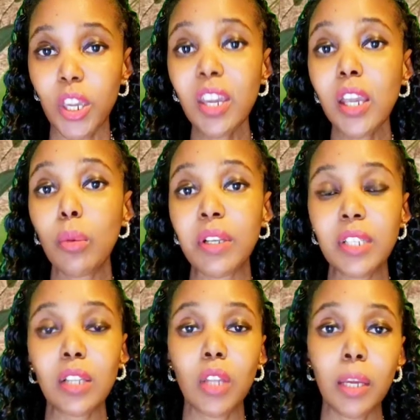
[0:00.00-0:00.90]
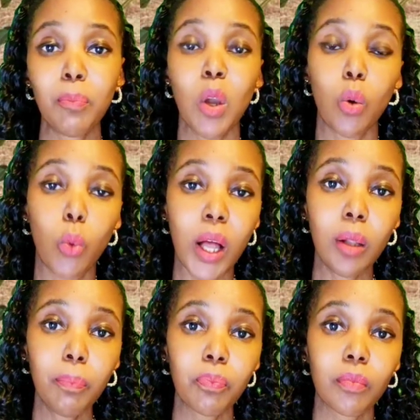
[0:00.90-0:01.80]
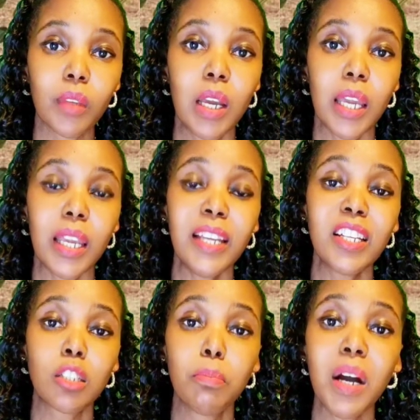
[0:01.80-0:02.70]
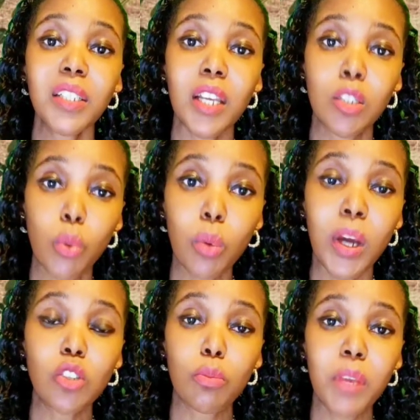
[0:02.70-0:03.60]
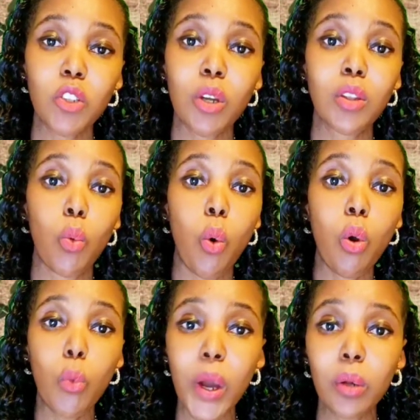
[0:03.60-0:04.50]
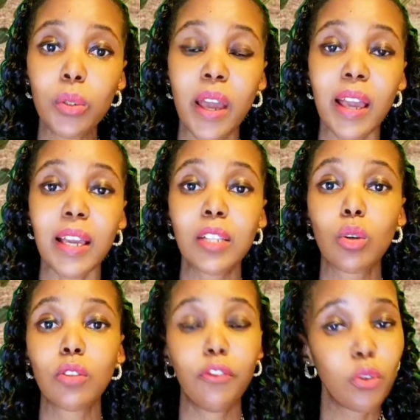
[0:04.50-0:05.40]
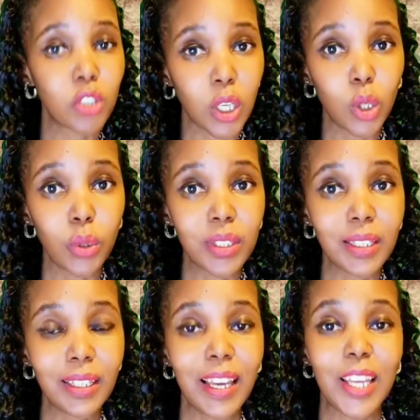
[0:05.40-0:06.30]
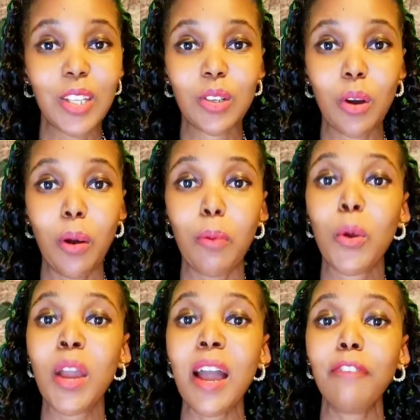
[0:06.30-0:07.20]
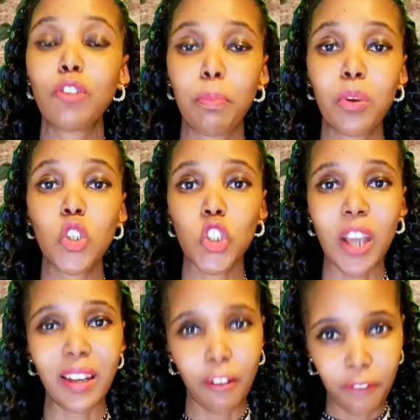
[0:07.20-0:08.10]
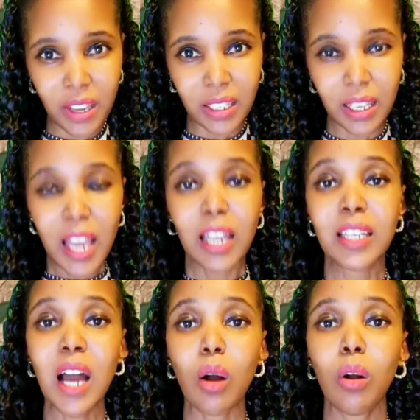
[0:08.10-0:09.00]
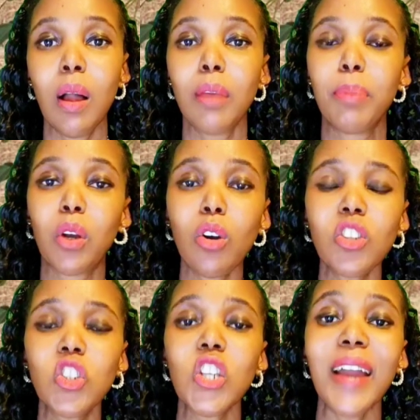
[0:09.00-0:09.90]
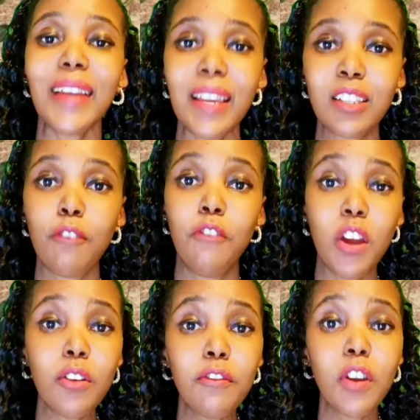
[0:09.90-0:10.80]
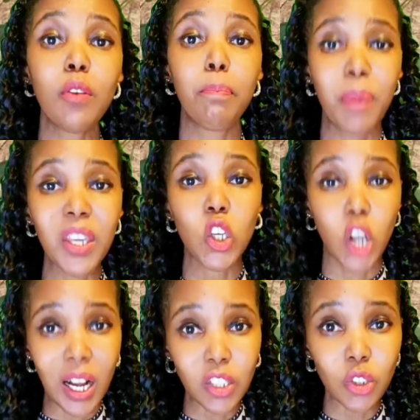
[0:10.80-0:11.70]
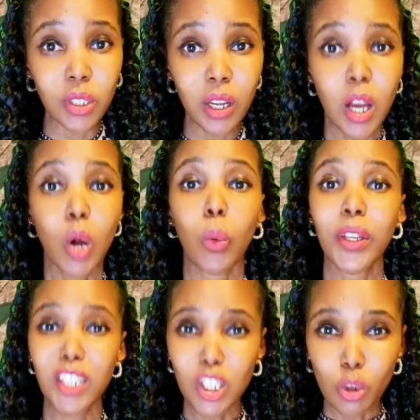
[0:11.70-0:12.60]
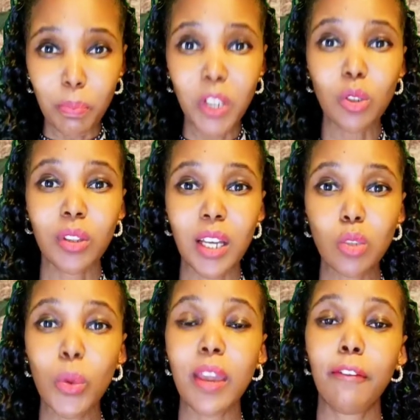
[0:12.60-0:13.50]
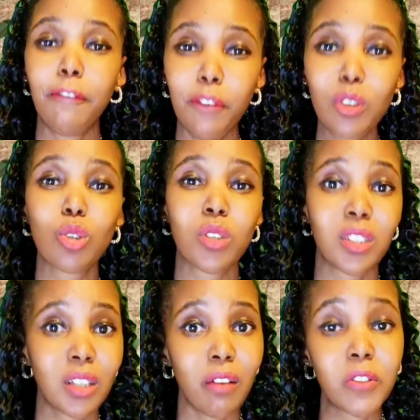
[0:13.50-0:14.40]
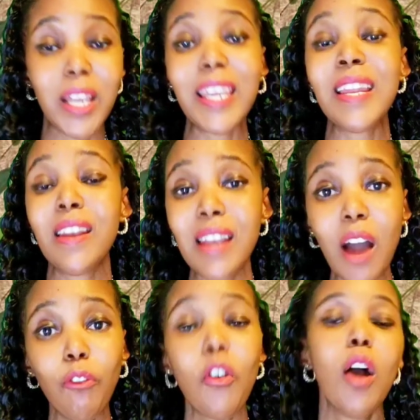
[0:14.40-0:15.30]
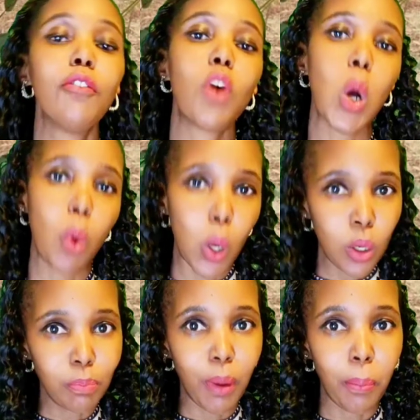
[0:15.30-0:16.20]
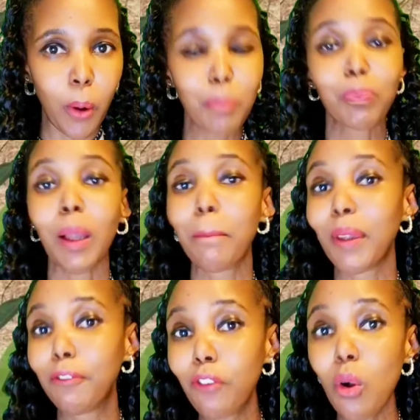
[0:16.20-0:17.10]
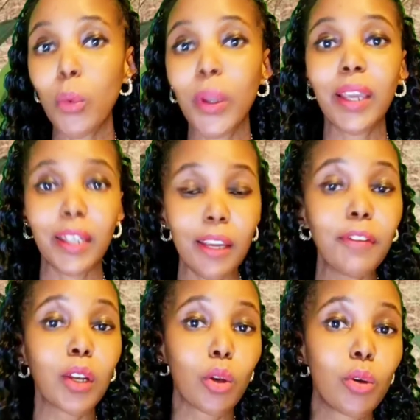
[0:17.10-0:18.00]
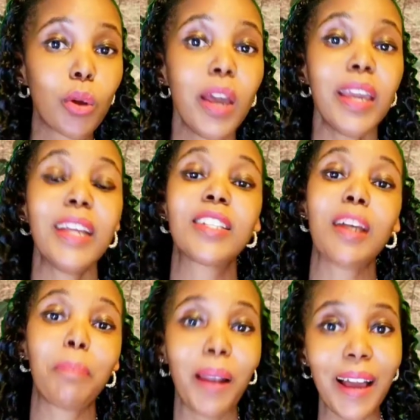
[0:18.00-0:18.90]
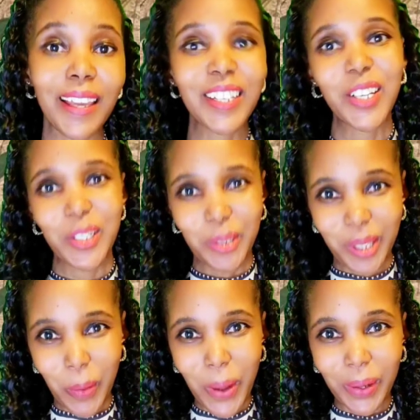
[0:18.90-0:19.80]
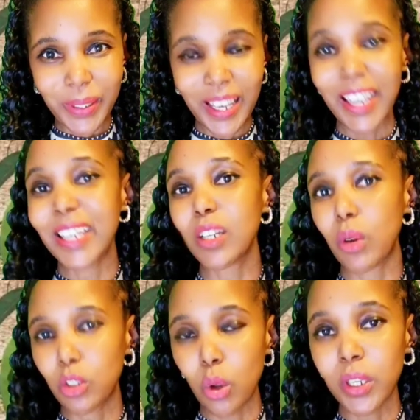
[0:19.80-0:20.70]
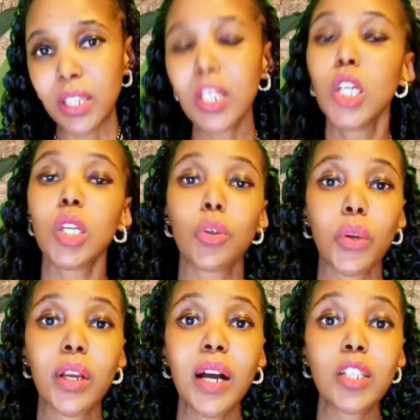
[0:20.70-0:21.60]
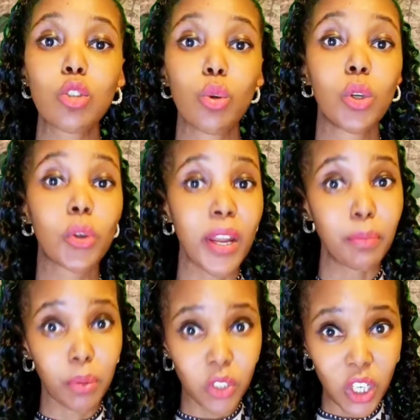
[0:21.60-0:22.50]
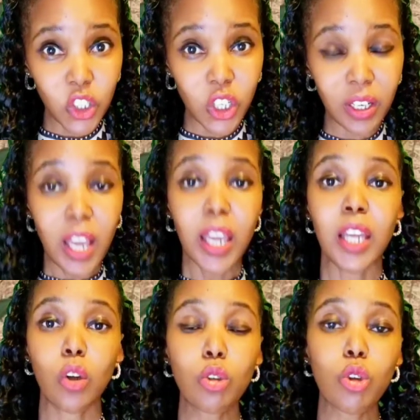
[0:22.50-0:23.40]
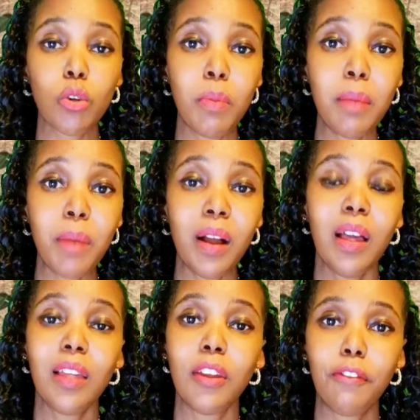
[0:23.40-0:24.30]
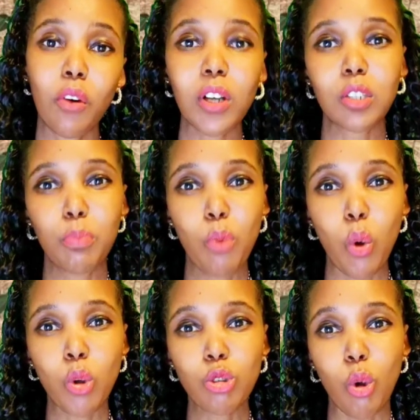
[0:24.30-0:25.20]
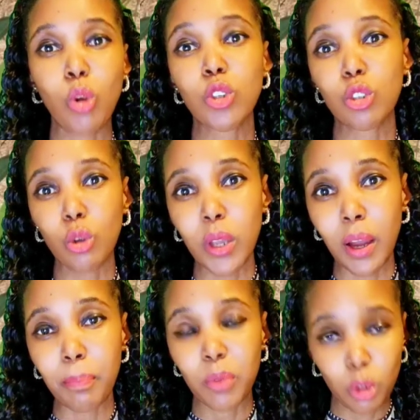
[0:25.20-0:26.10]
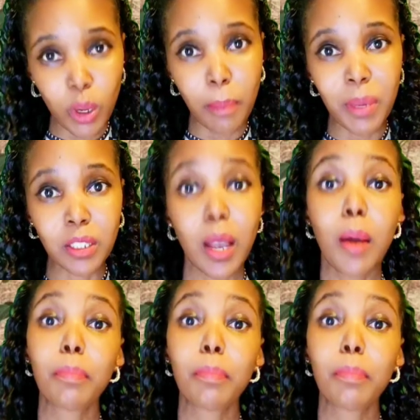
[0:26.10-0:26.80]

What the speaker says: here he was saying then, well, in as much as we want to make sure the whole world has got food security, we have to put China first. Now, because China is a very, very big country, we need to make sure that we have food reserves enough for our own people before we can even look at supplying to the world. And he was talking in regards to grain production. And also remember, they focus more also on soybeans